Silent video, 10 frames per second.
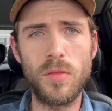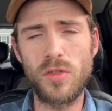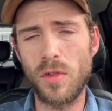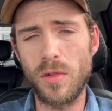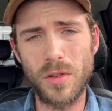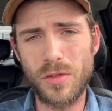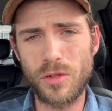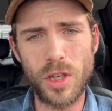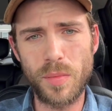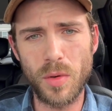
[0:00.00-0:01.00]
sure there's
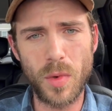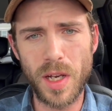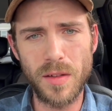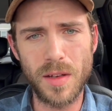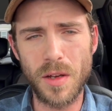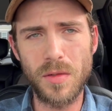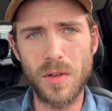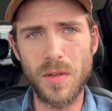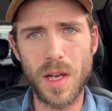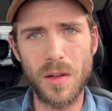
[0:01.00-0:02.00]
cheaper ways out
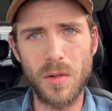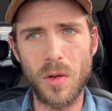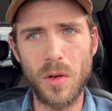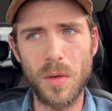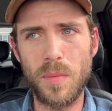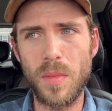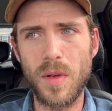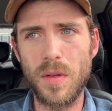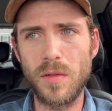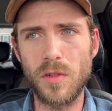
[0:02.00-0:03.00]
there that LoadUp
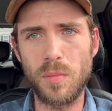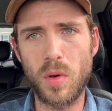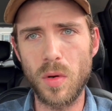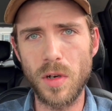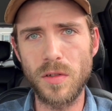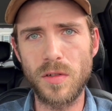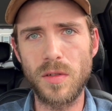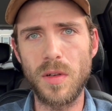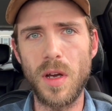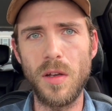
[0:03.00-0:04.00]
supports
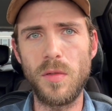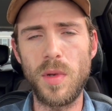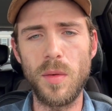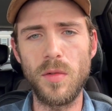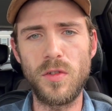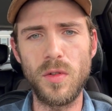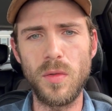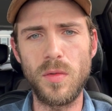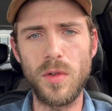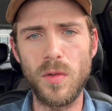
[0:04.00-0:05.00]
to be able
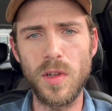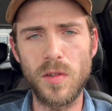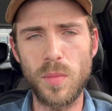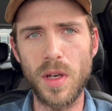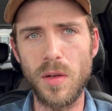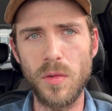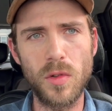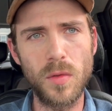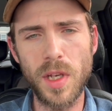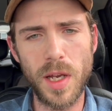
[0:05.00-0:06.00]
to do this, but it was
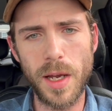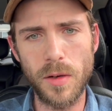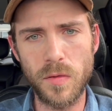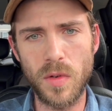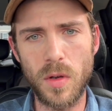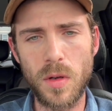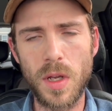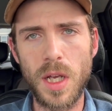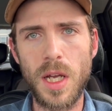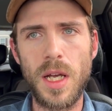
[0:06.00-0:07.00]
only a handful,
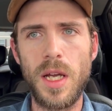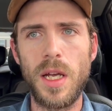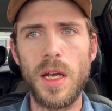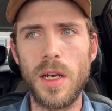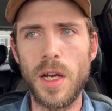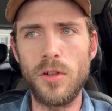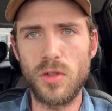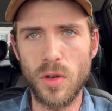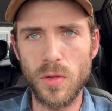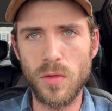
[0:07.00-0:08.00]
and I
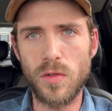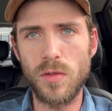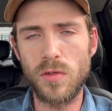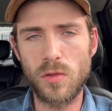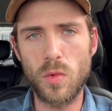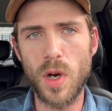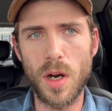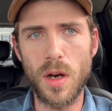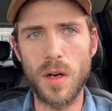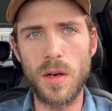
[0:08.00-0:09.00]
chose
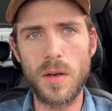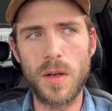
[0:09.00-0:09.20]
Square.